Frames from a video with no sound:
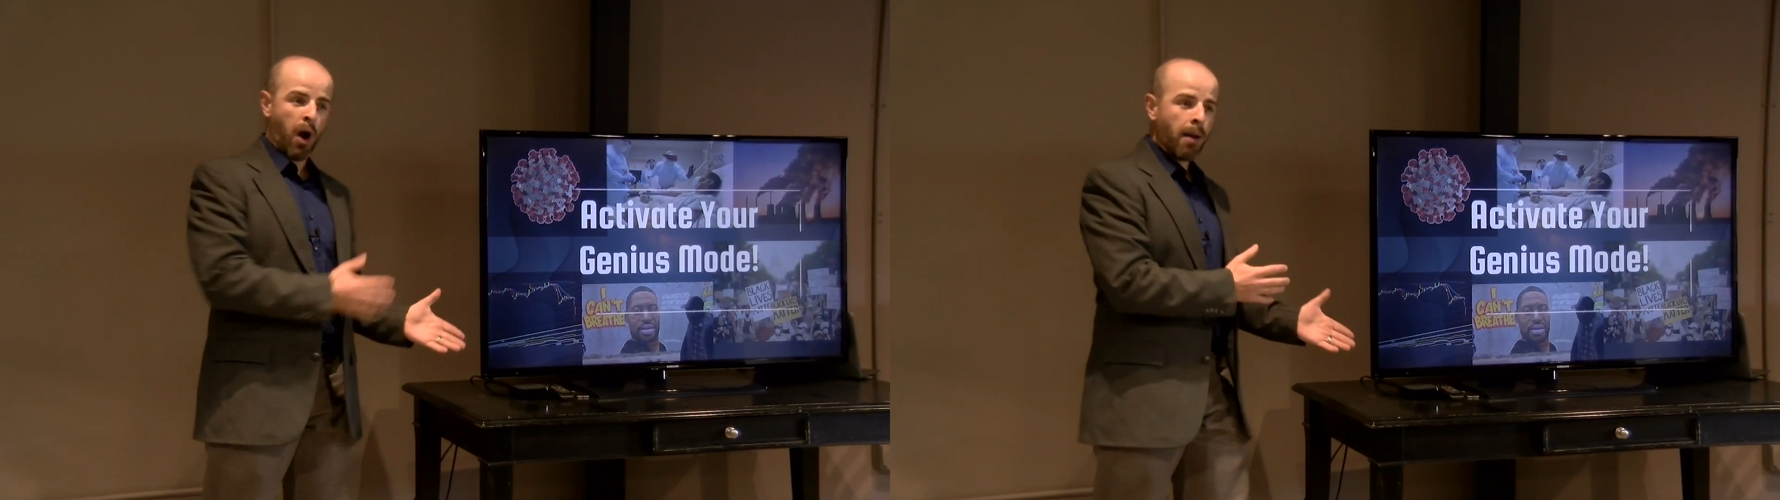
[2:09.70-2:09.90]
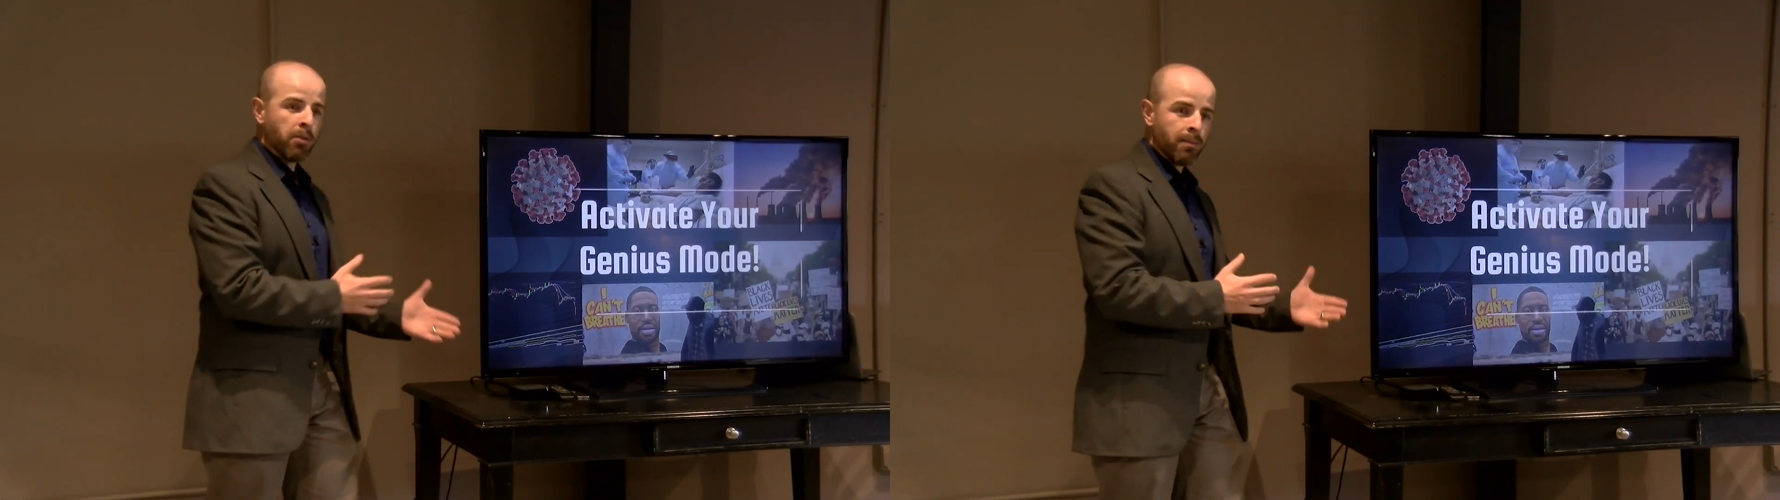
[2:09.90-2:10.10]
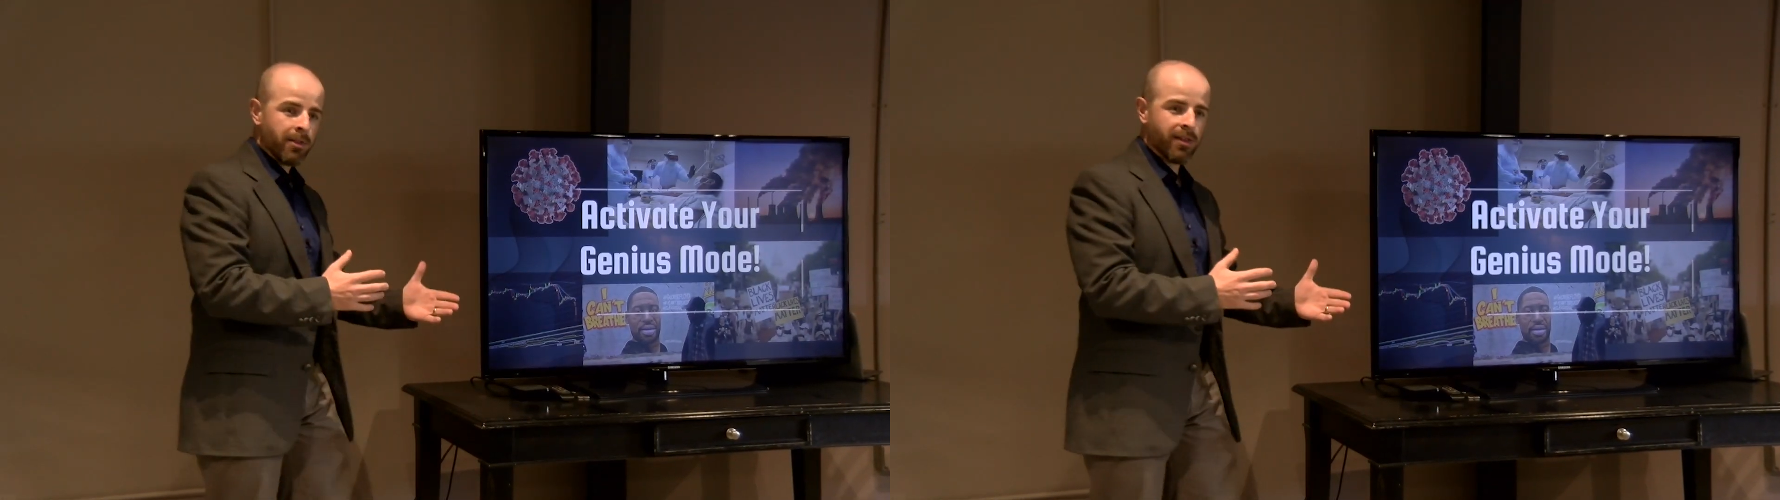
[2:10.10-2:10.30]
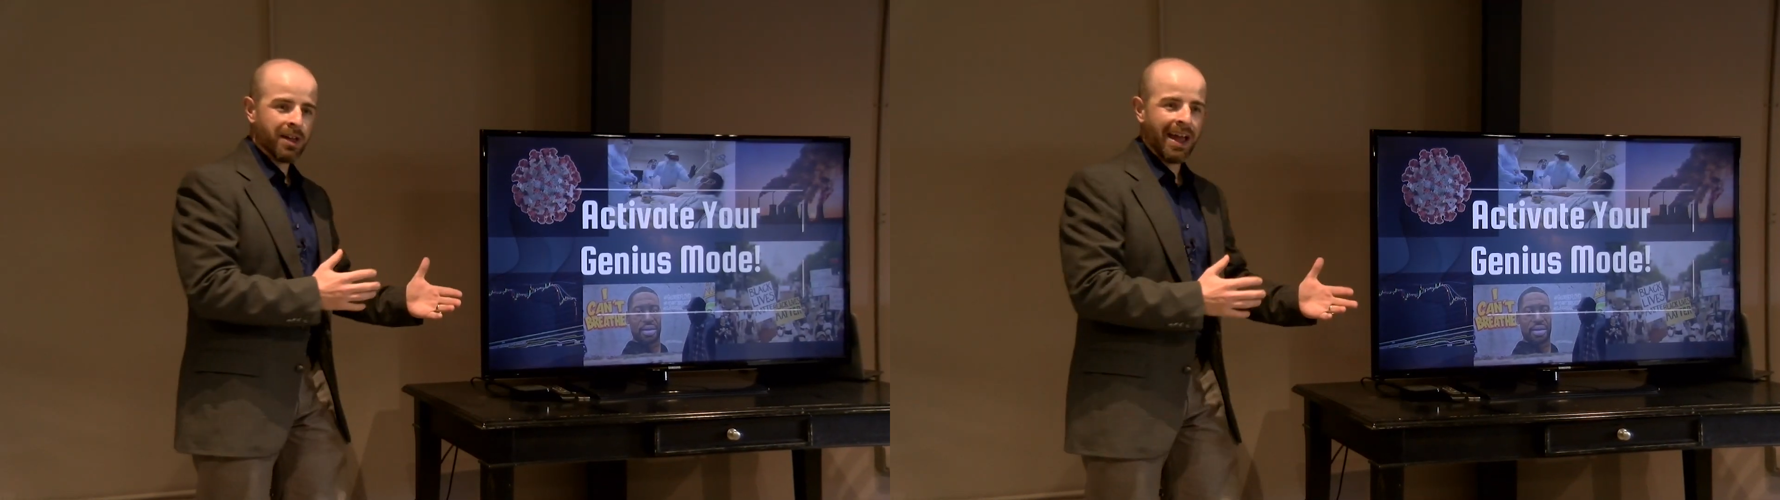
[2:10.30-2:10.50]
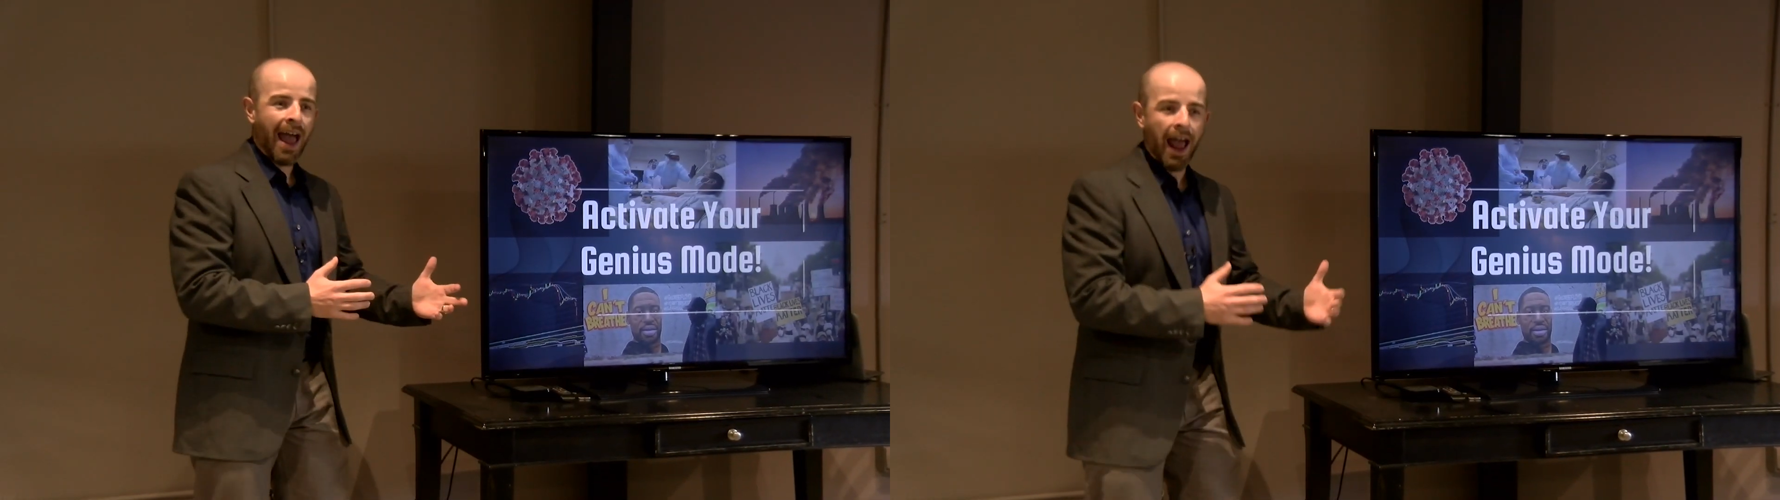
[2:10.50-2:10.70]
problems
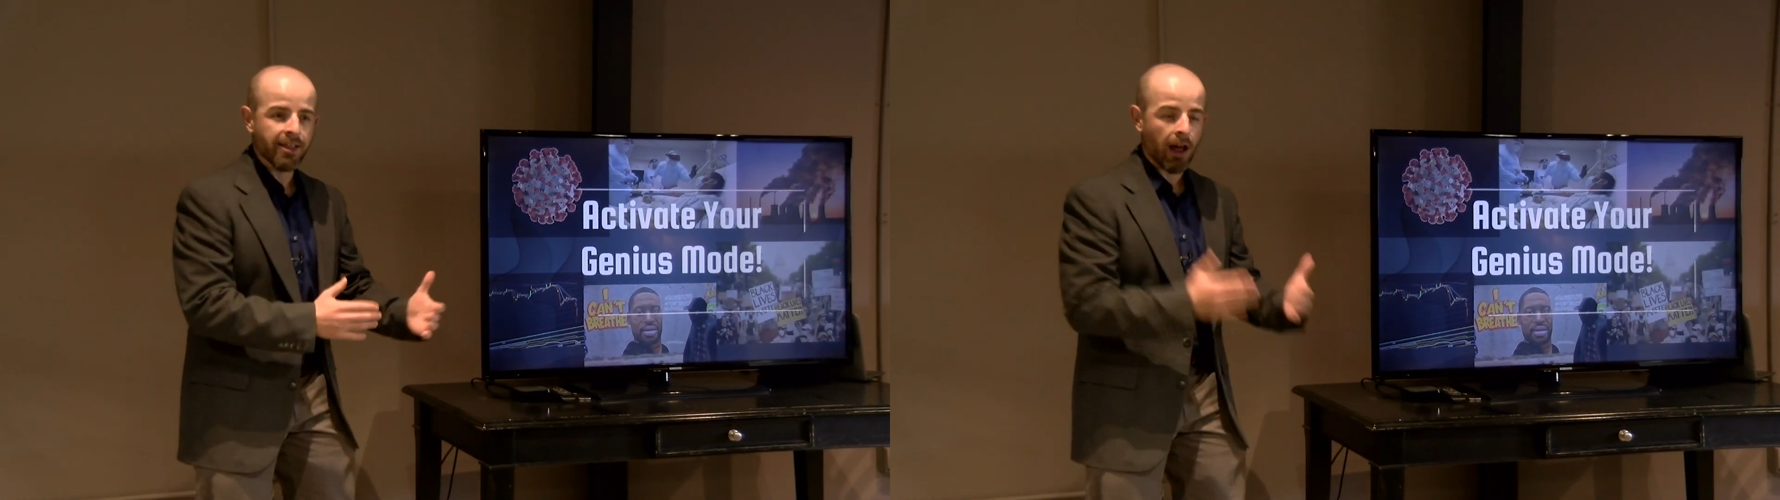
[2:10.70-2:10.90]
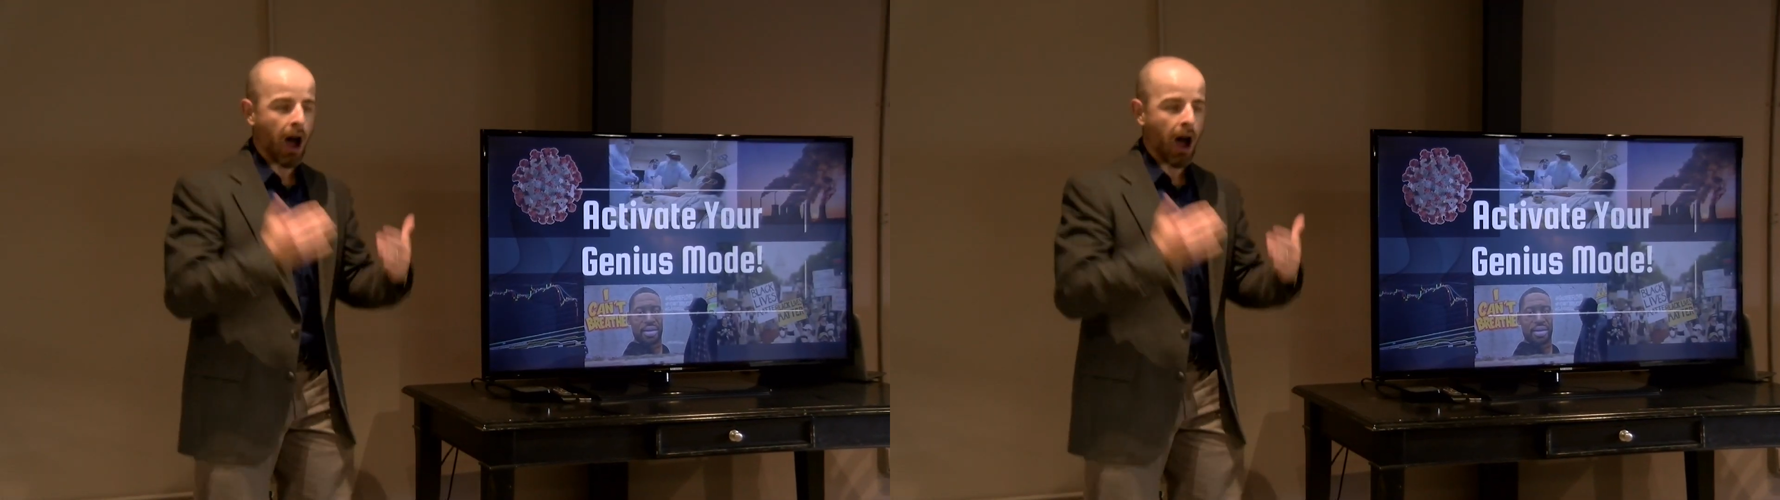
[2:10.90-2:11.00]
as